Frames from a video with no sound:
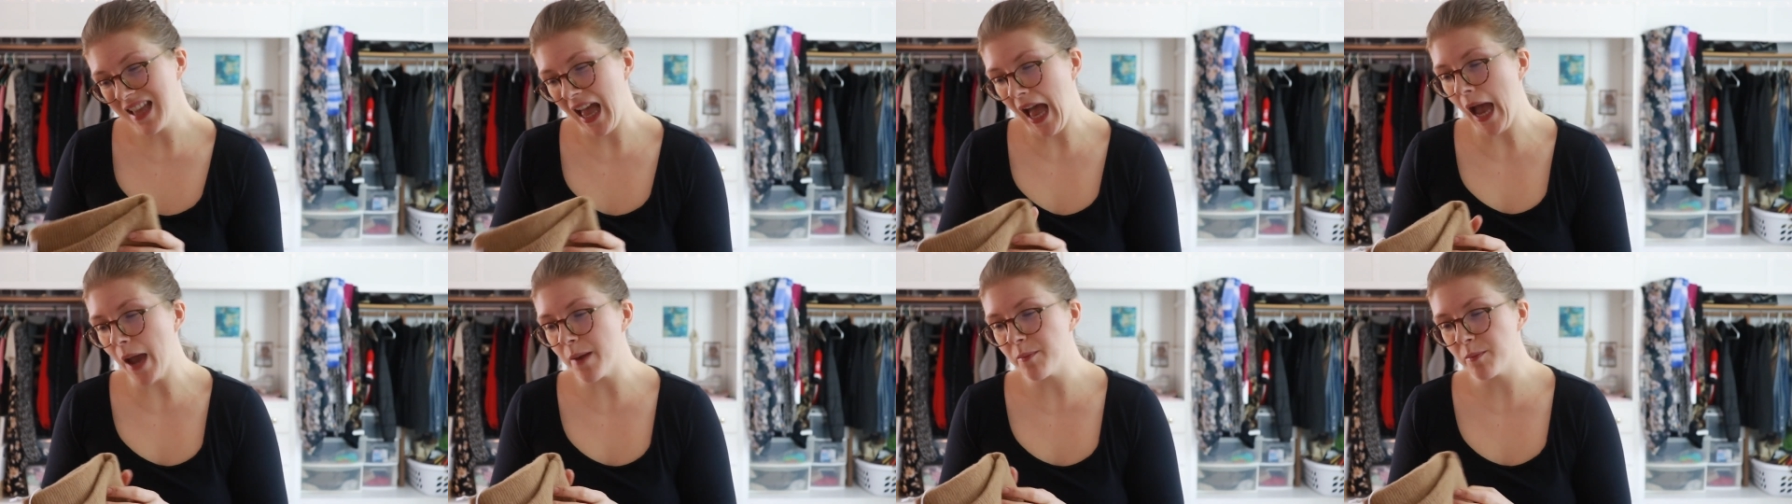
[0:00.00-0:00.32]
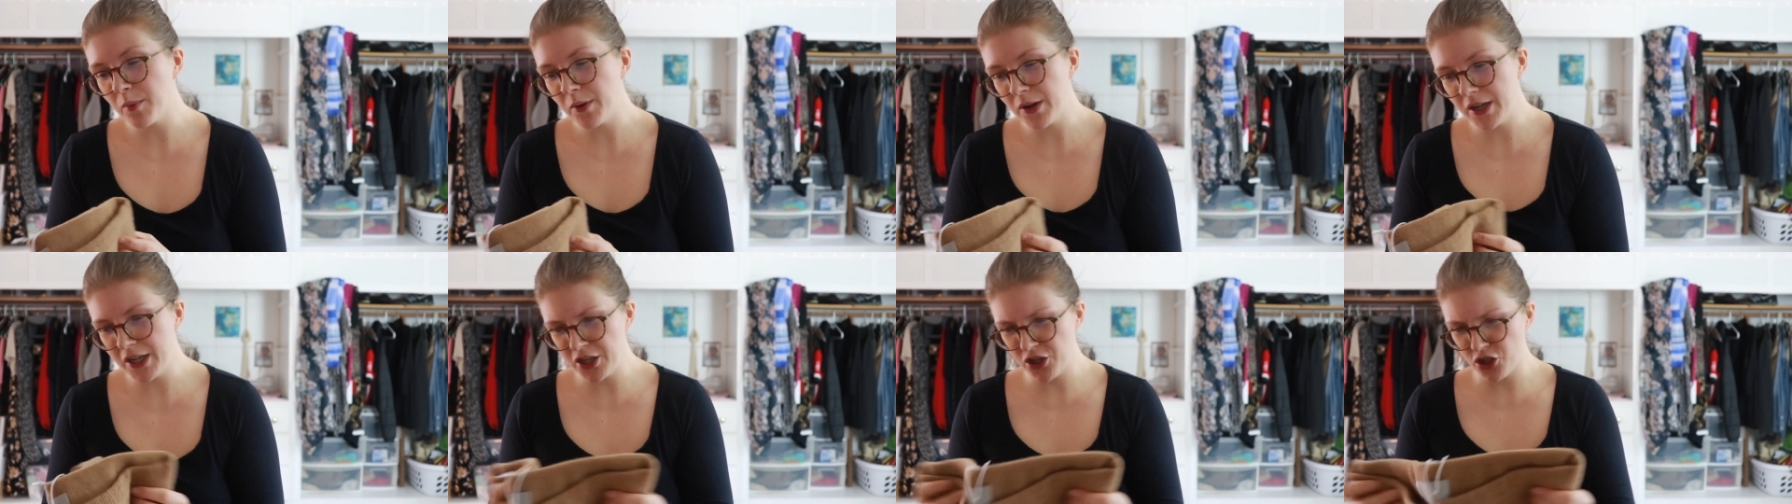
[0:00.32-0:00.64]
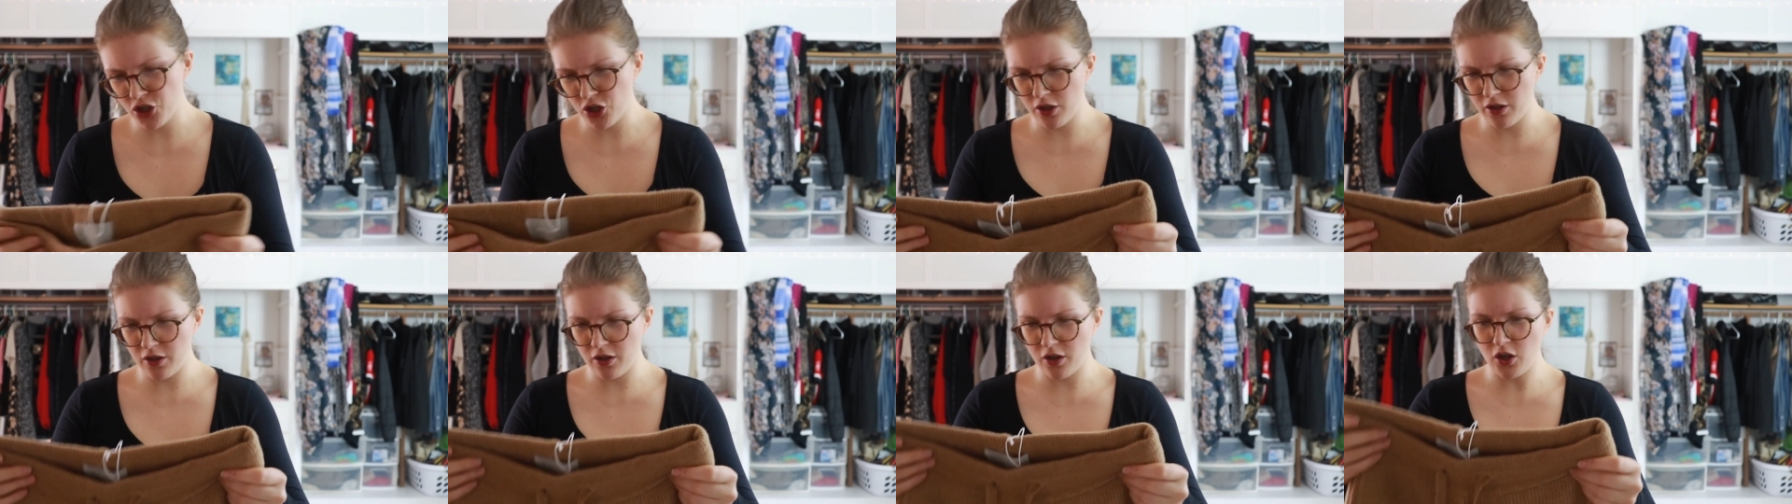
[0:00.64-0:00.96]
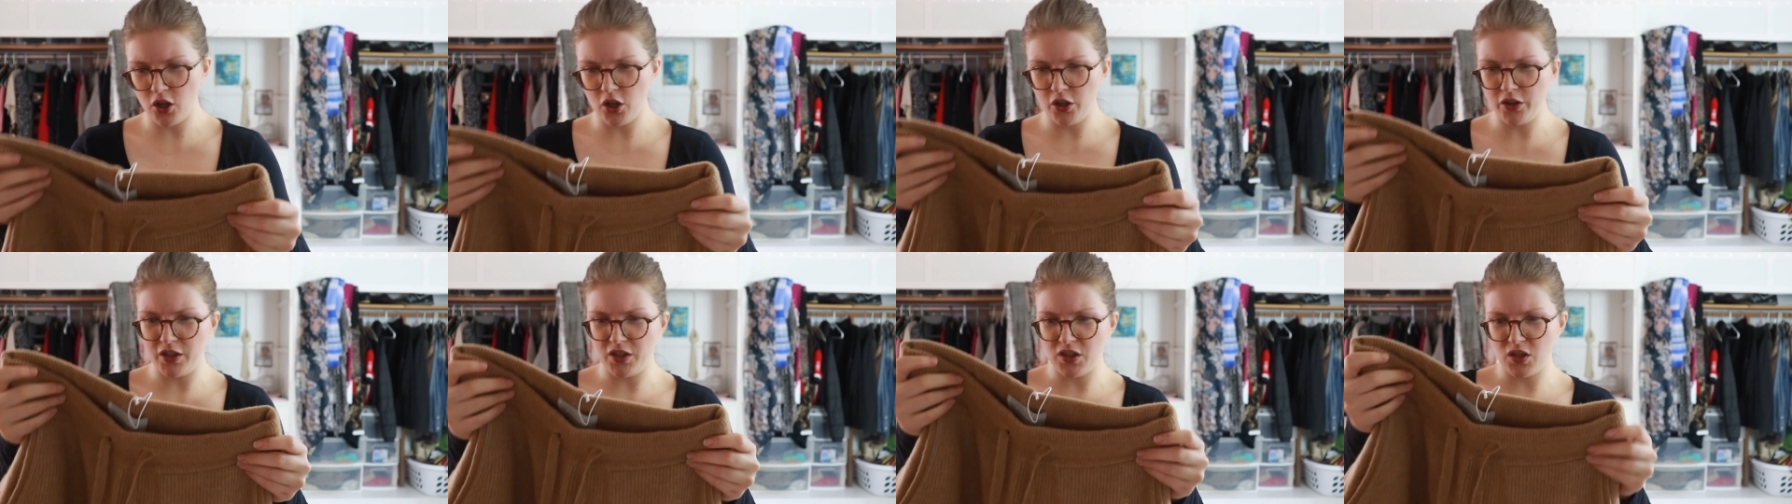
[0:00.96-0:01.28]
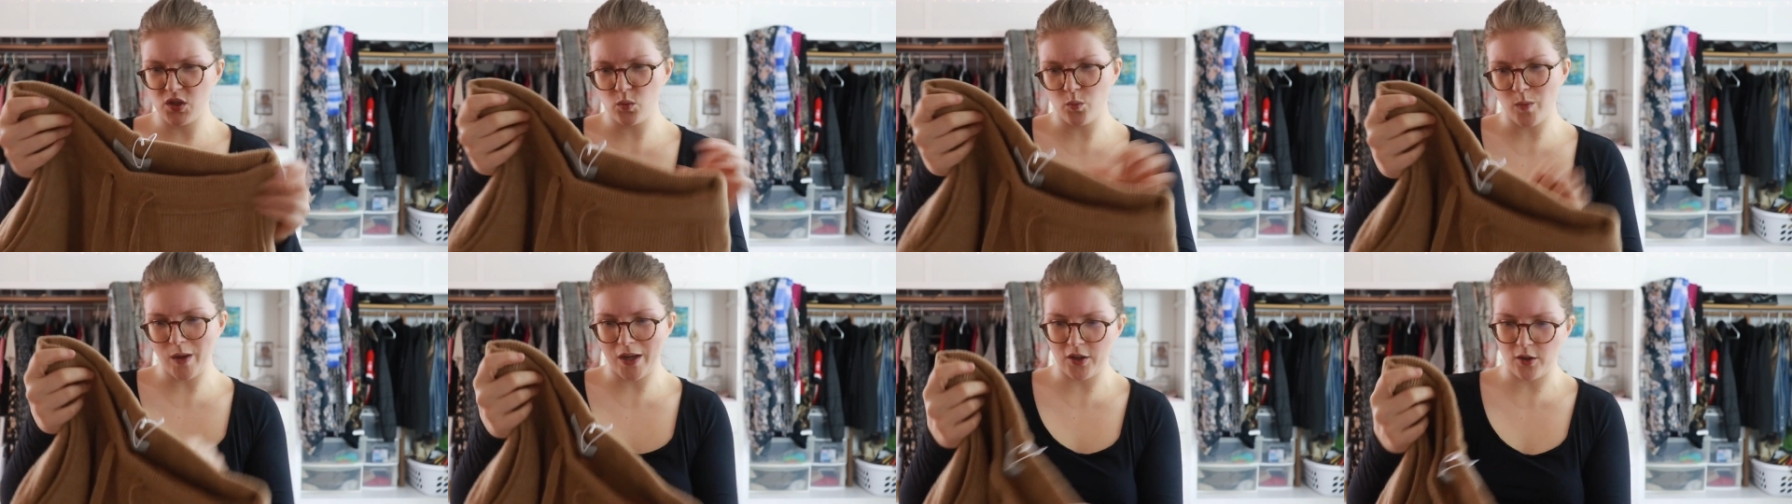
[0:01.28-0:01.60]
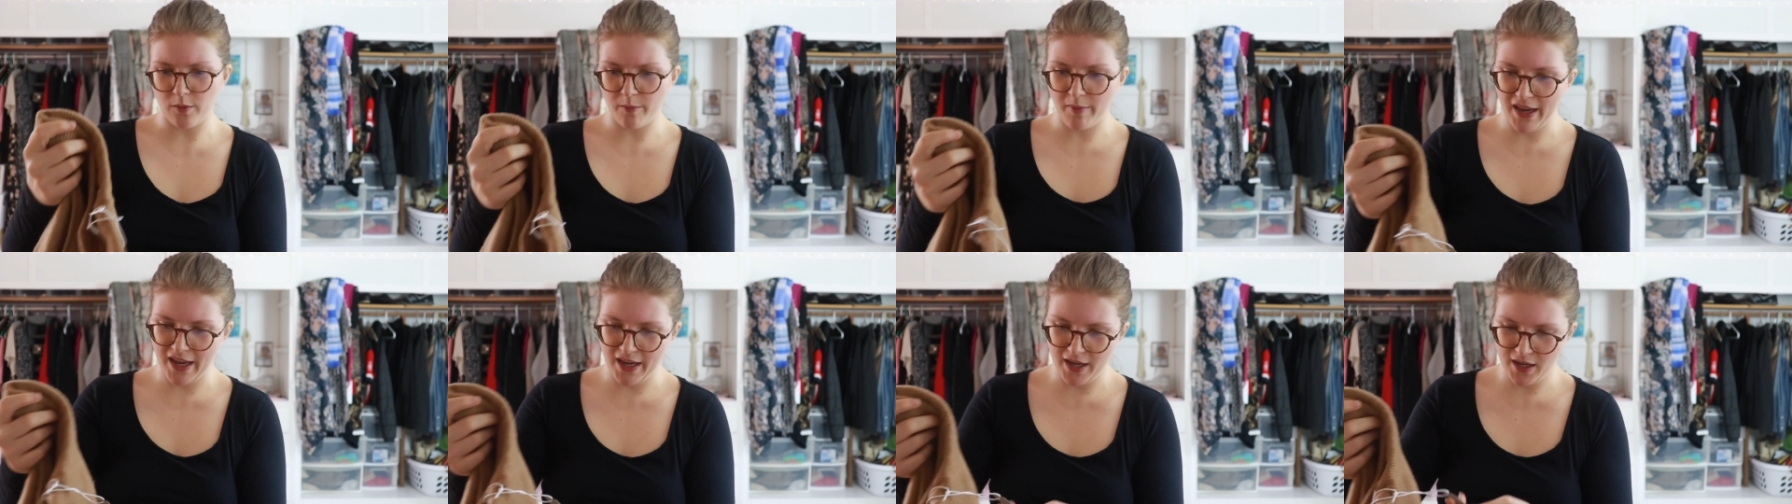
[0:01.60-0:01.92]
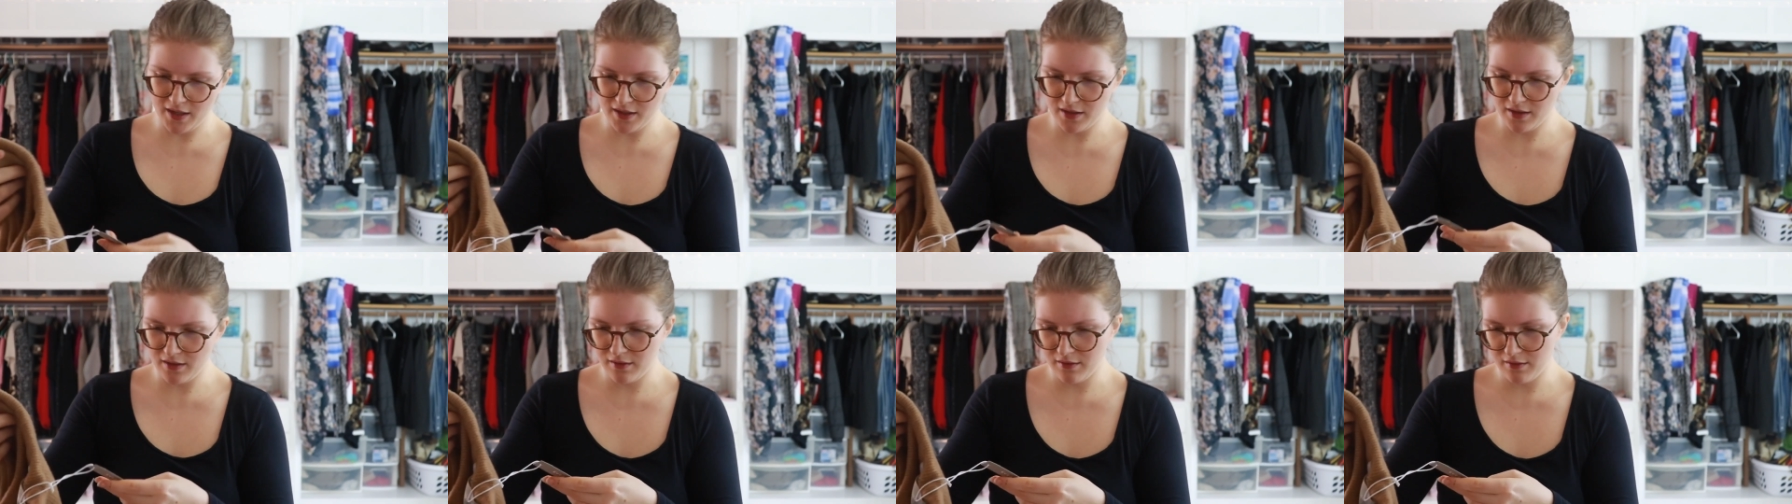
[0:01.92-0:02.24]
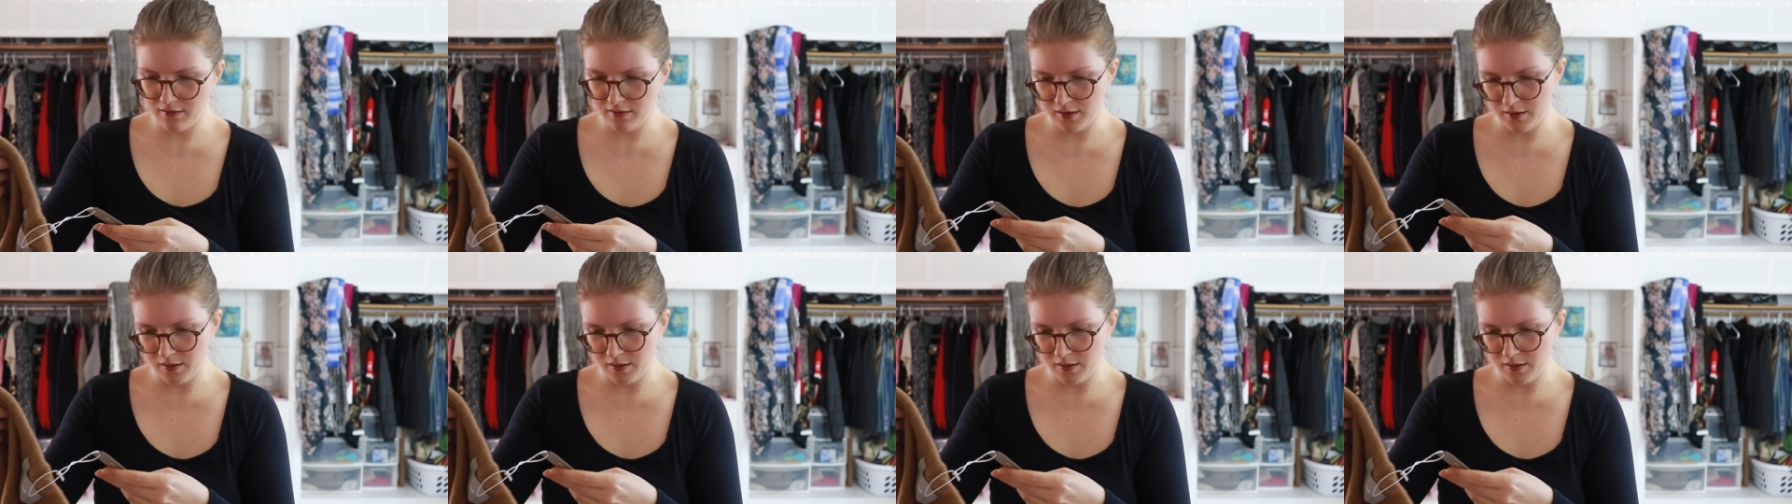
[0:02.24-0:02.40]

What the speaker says: I'm pretty sure they're called the sweater pant.